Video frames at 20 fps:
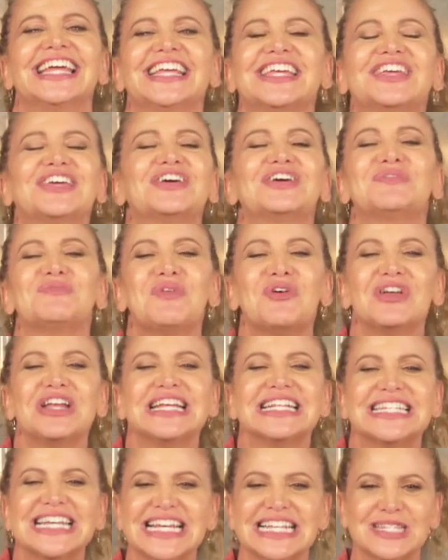Good
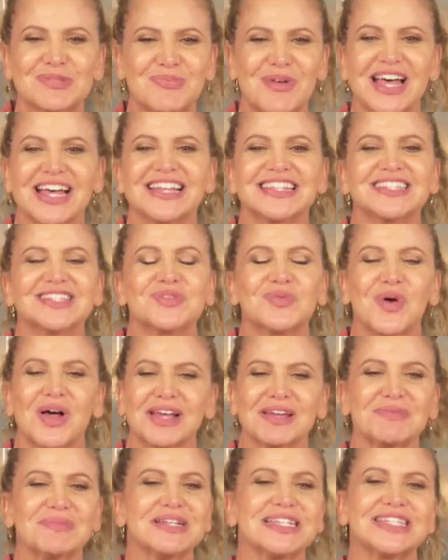morning, taste buds, and
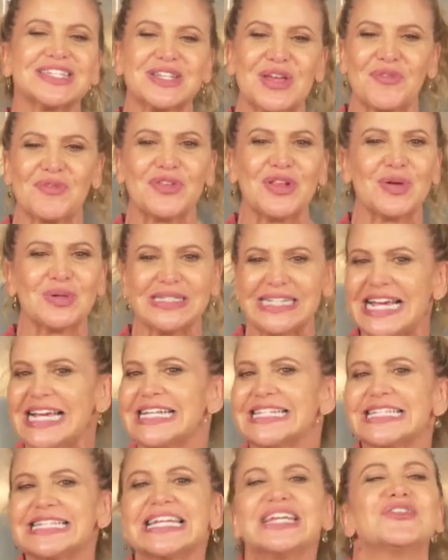welcome to SoFlo
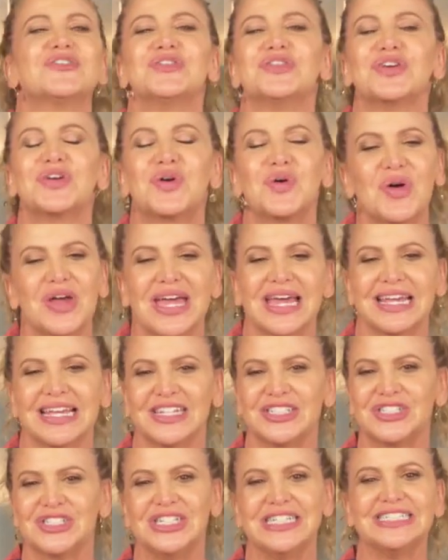Taste here in the Goya
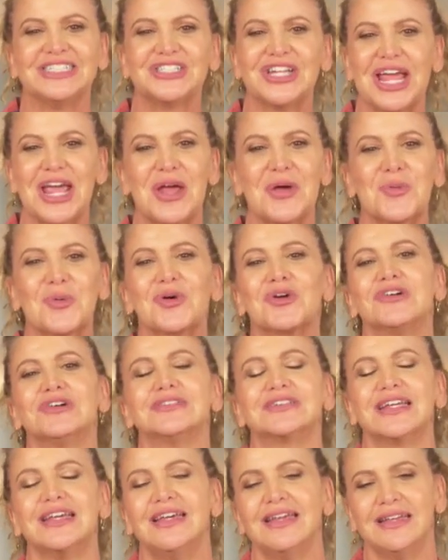kitchen at JA
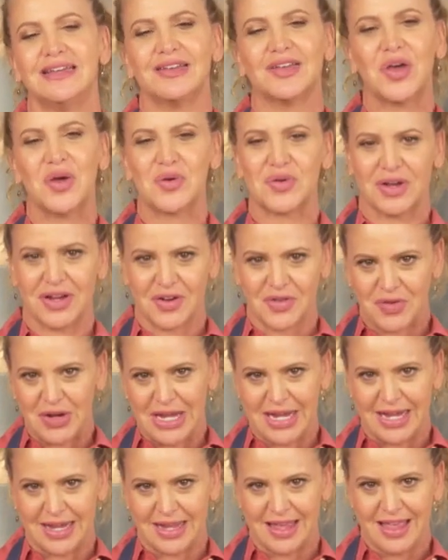World in Coconut
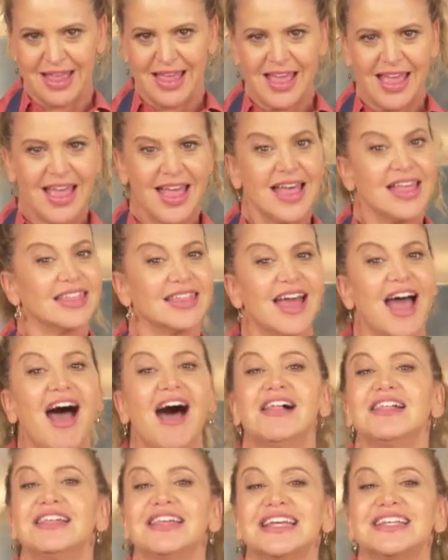Creek. The
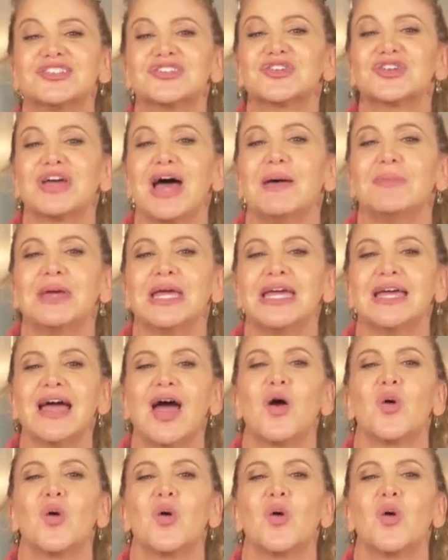holidays are coming.